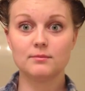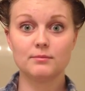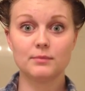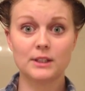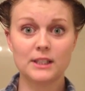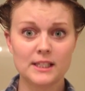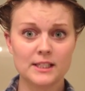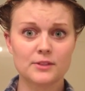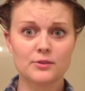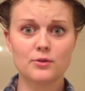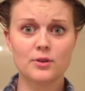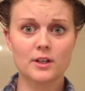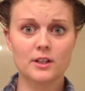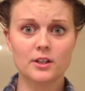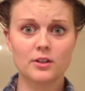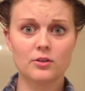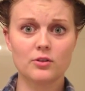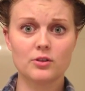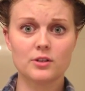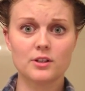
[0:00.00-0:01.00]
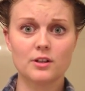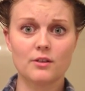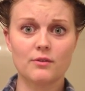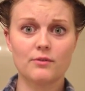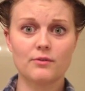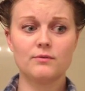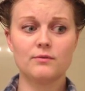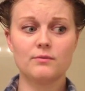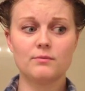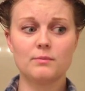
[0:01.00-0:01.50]
Please do not kill
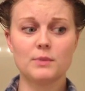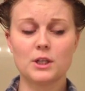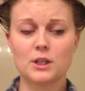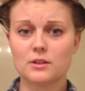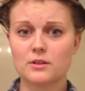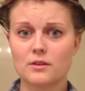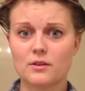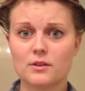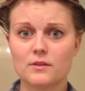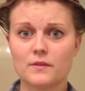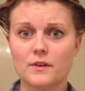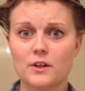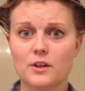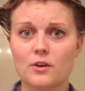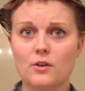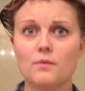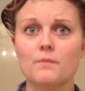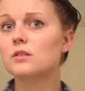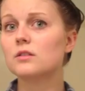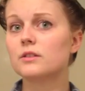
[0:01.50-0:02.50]
yourself because of this video.